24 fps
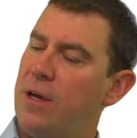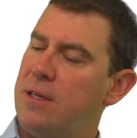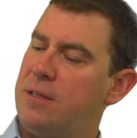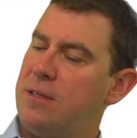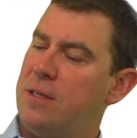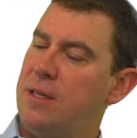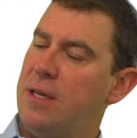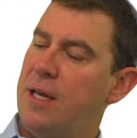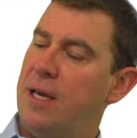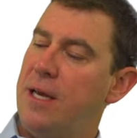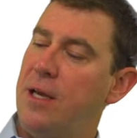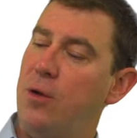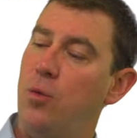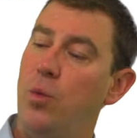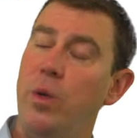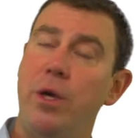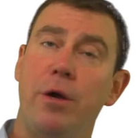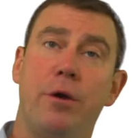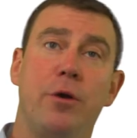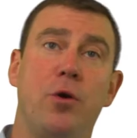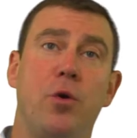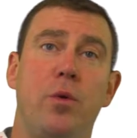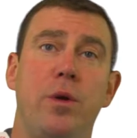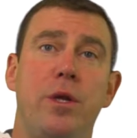us today, we
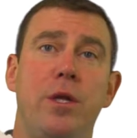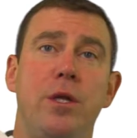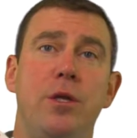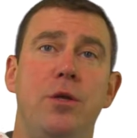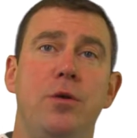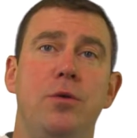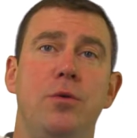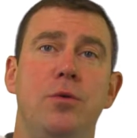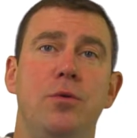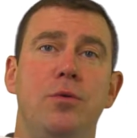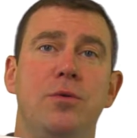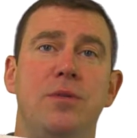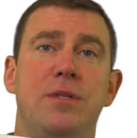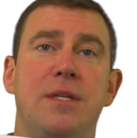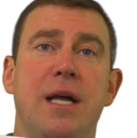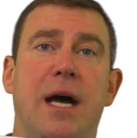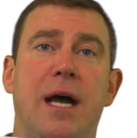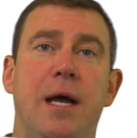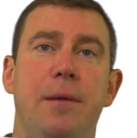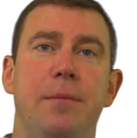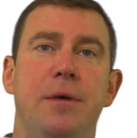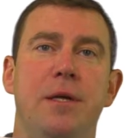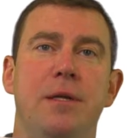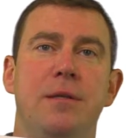are going to use
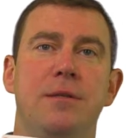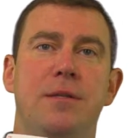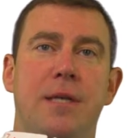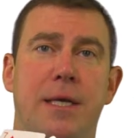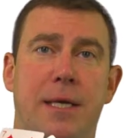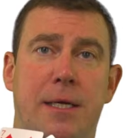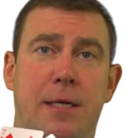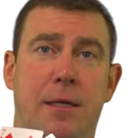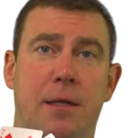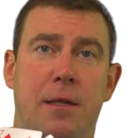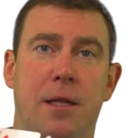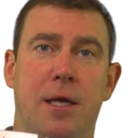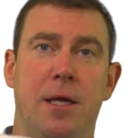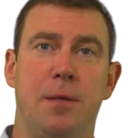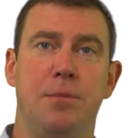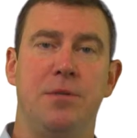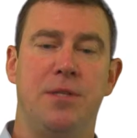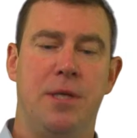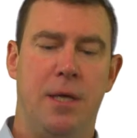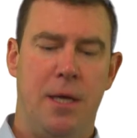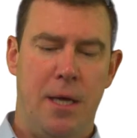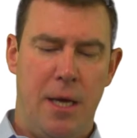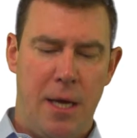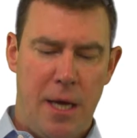diamonds and
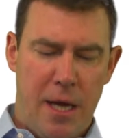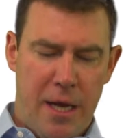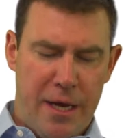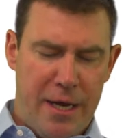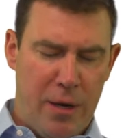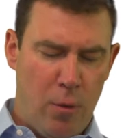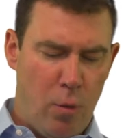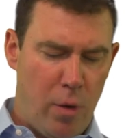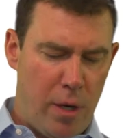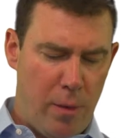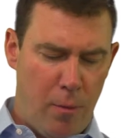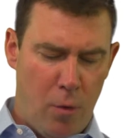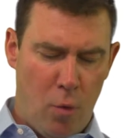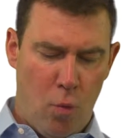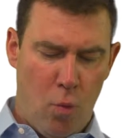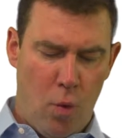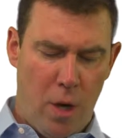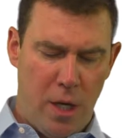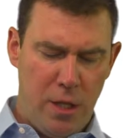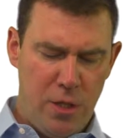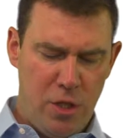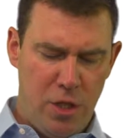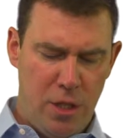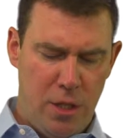clubs. Now what I'm going to
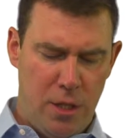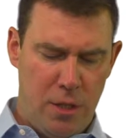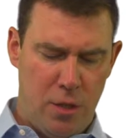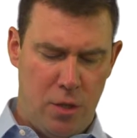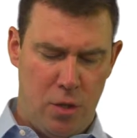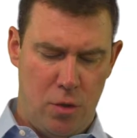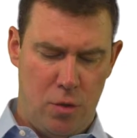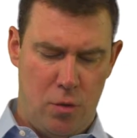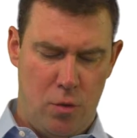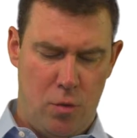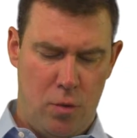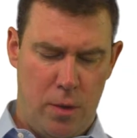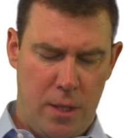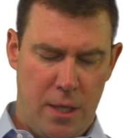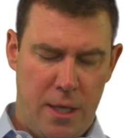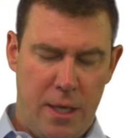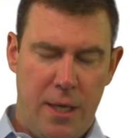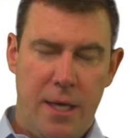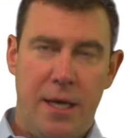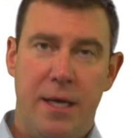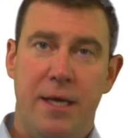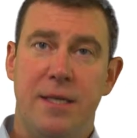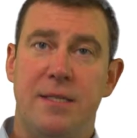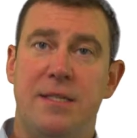want you to do
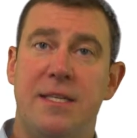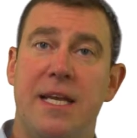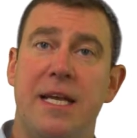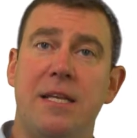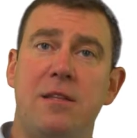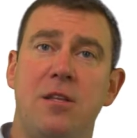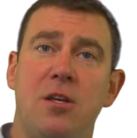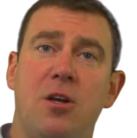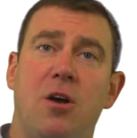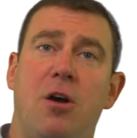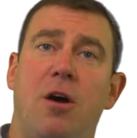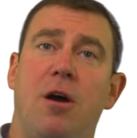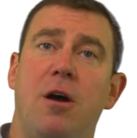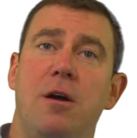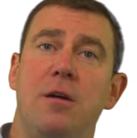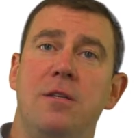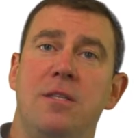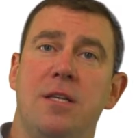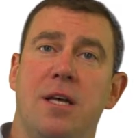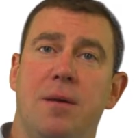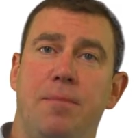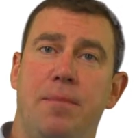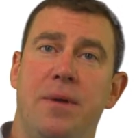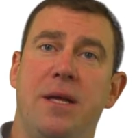is take the
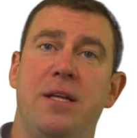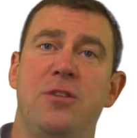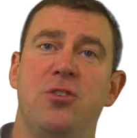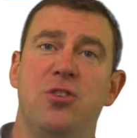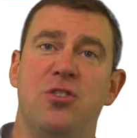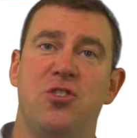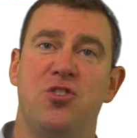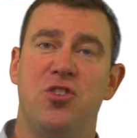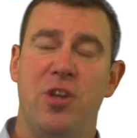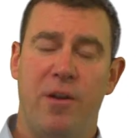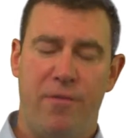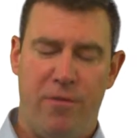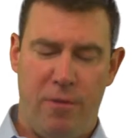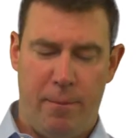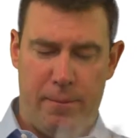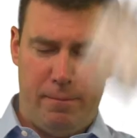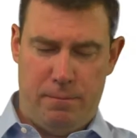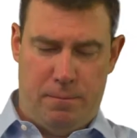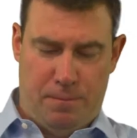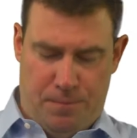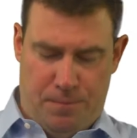cards up and just shuffle.